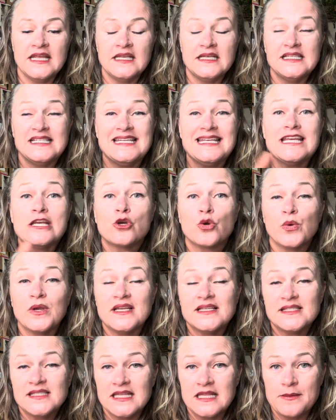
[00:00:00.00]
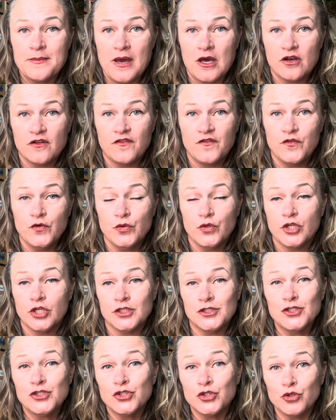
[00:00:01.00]
decrease in the amount of food
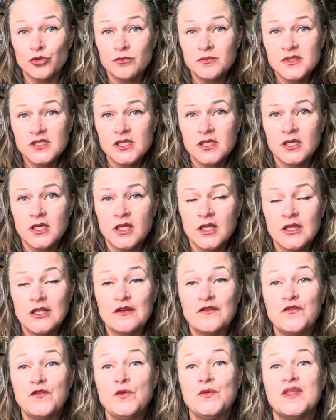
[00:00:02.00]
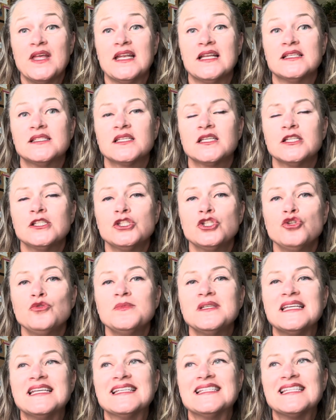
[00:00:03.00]
consumed, the food that is
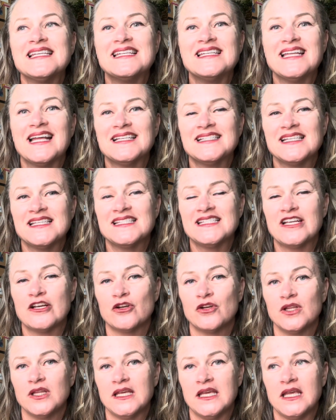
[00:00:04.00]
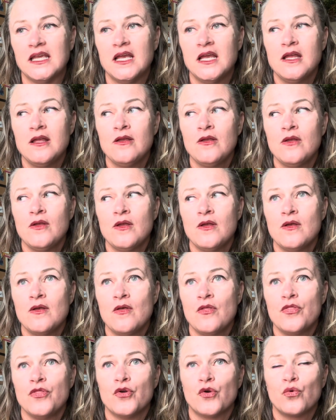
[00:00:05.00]
consumed isn't necessarily
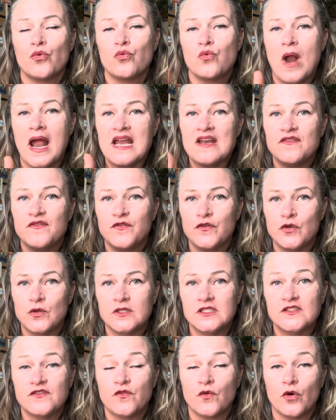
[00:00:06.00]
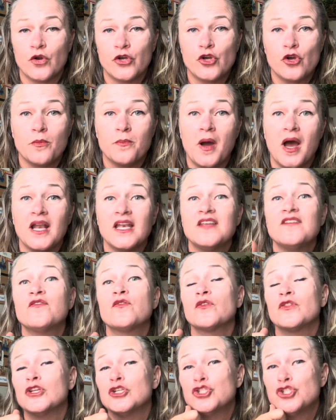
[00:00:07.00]
the right foods for your body for
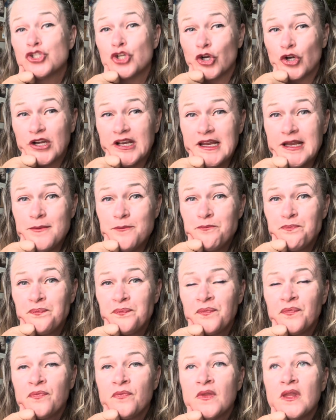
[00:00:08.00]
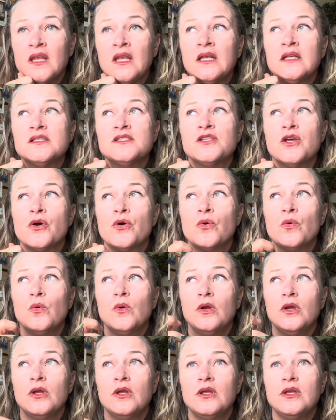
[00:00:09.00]
the journey.
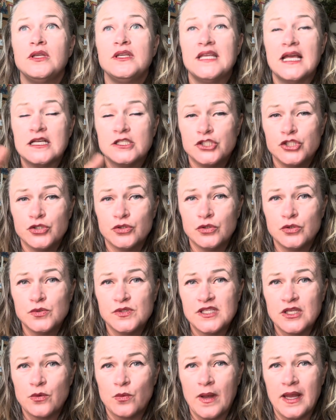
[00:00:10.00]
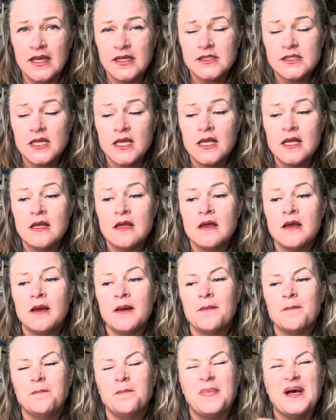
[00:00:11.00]
So yes, you're losing weight,
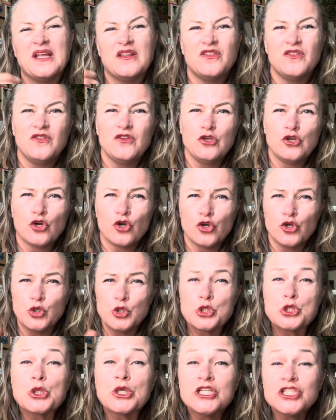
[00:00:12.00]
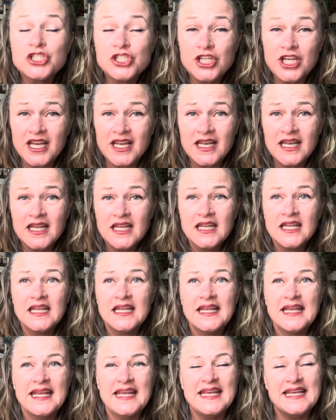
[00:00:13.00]
but your nutrition
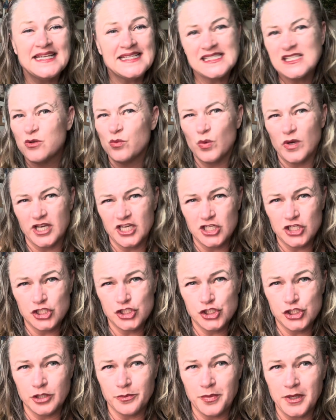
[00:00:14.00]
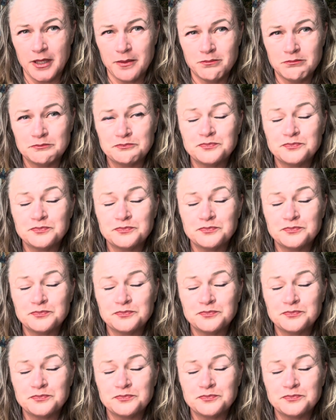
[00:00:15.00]
isn't what it should be.